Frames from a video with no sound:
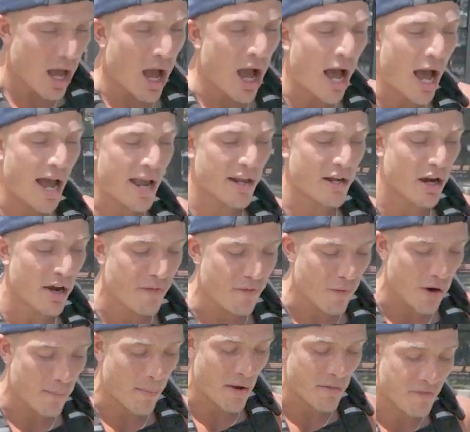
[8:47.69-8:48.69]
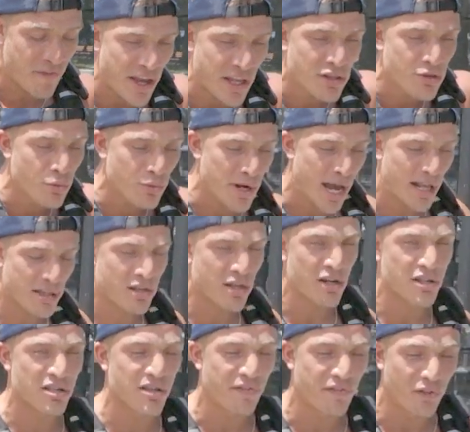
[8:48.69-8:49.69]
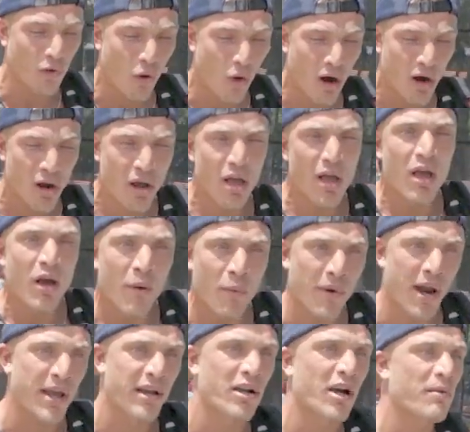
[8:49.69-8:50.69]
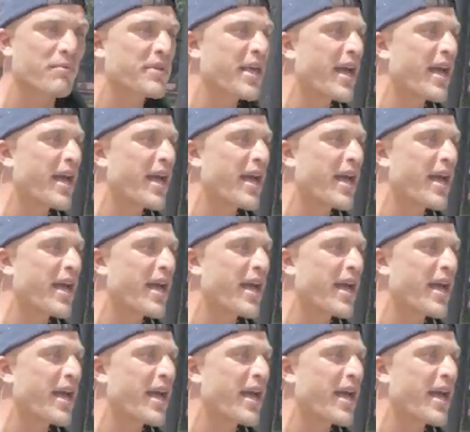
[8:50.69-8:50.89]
high enough where my feet do not touch the floor when I come